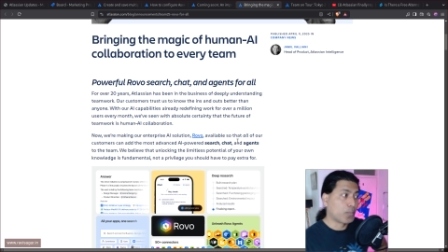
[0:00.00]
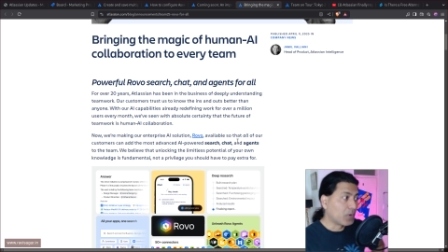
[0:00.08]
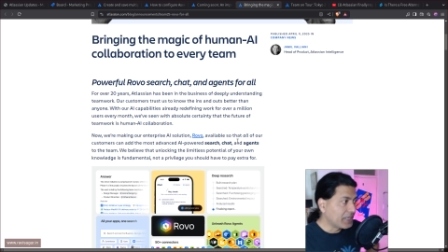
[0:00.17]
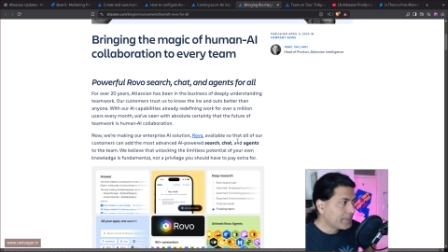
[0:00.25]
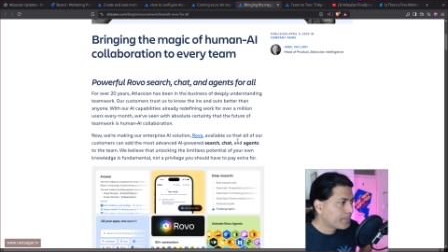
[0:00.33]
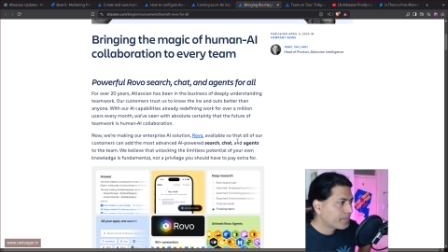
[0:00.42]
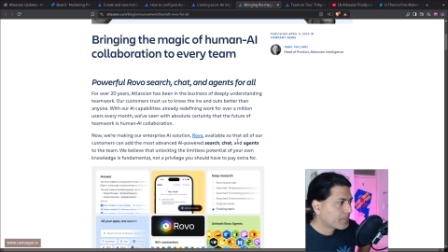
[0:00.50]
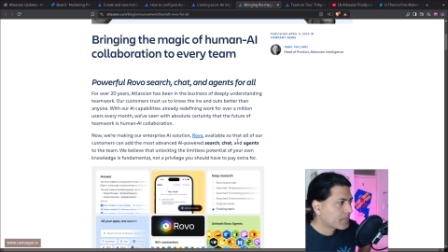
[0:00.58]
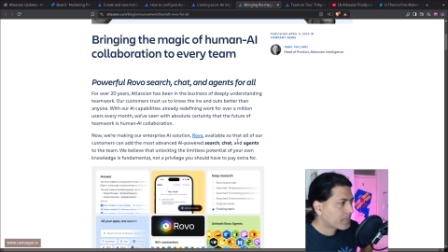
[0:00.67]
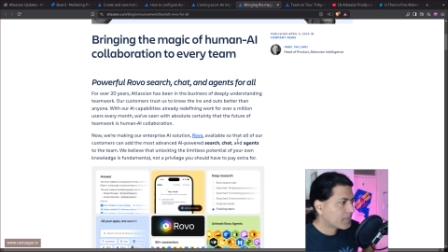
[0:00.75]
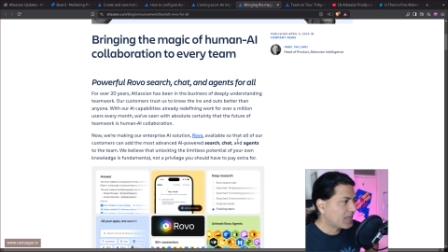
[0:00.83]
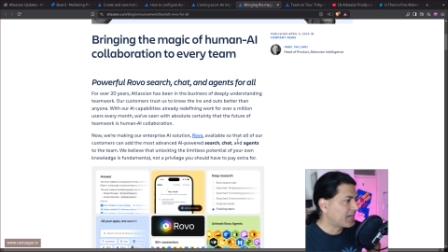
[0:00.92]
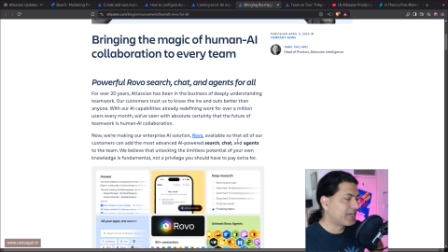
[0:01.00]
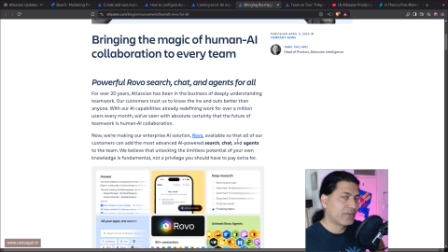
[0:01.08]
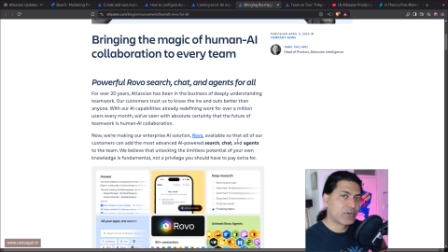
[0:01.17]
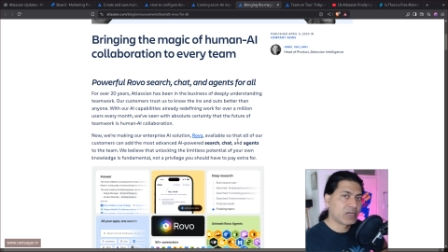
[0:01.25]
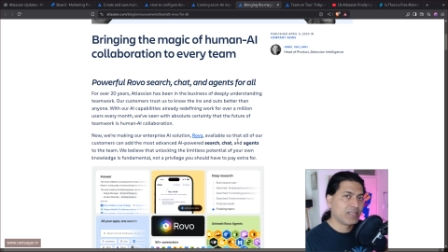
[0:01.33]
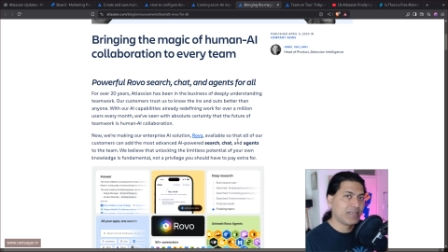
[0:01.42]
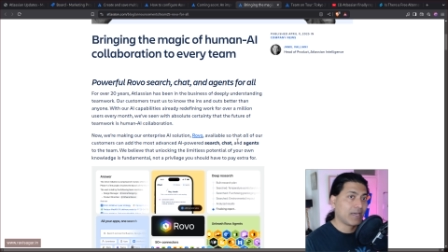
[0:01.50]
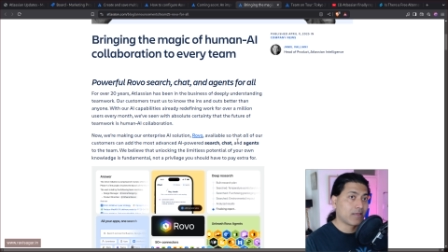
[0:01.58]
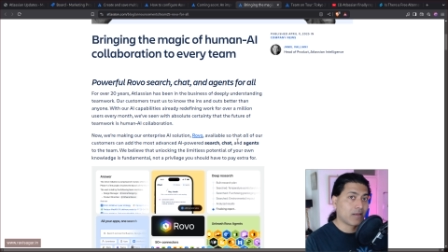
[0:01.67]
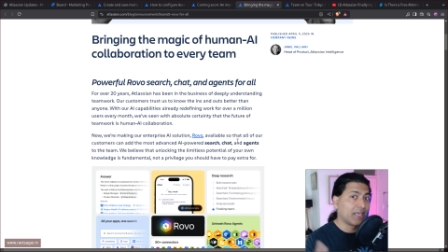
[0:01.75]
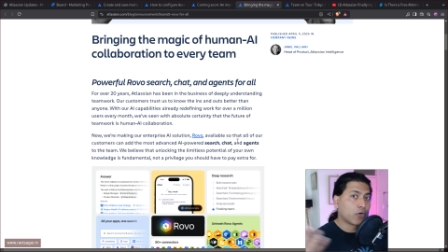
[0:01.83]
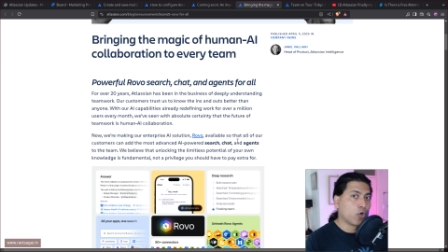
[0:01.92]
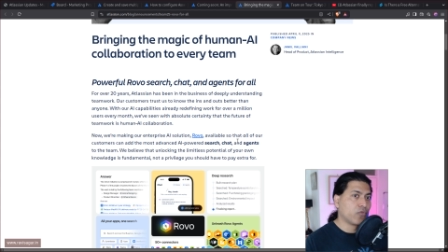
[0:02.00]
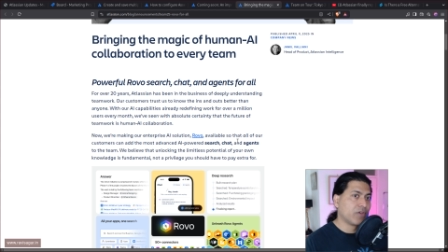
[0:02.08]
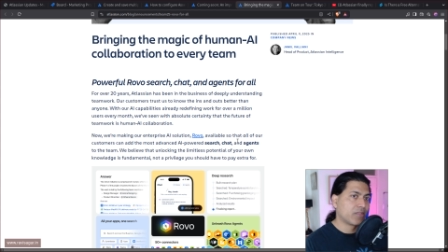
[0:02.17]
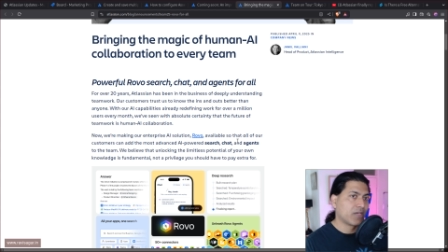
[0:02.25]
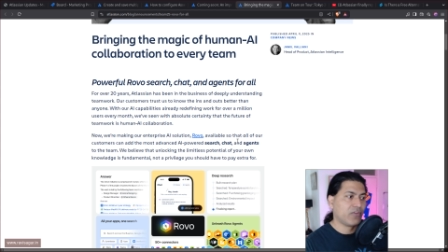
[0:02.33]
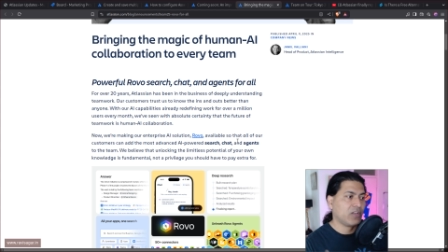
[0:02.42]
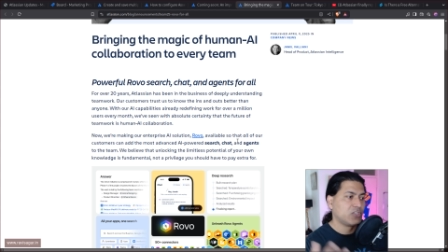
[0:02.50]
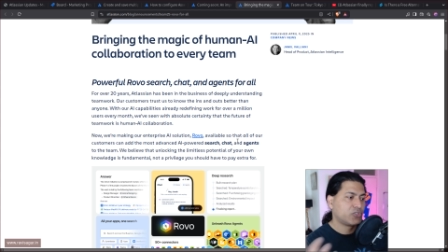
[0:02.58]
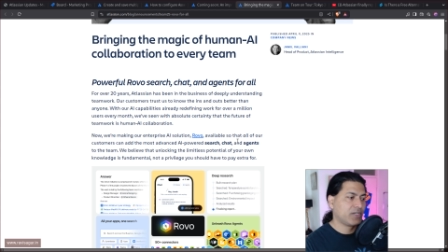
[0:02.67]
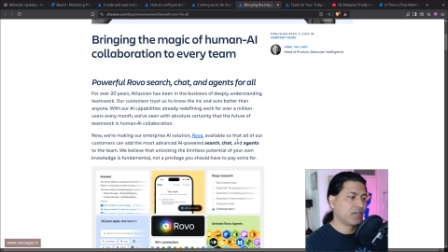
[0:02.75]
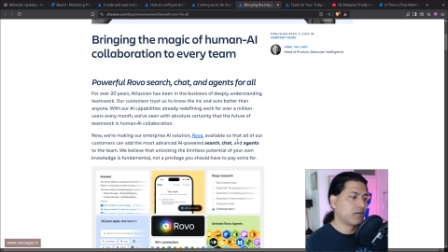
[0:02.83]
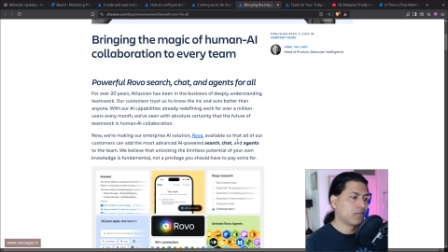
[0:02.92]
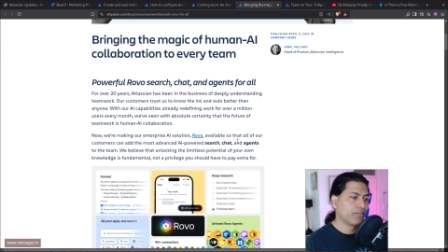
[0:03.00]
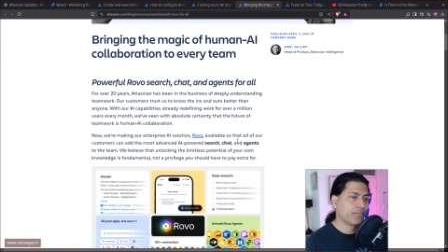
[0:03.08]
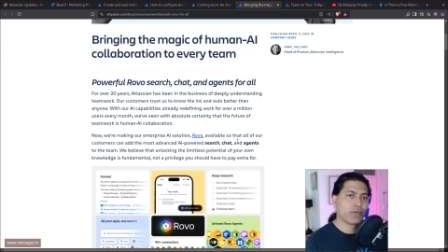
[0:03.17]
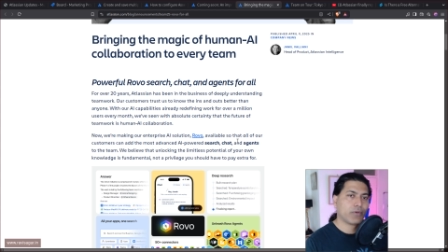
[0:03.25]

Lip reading: properly. And definitely, like always, I will share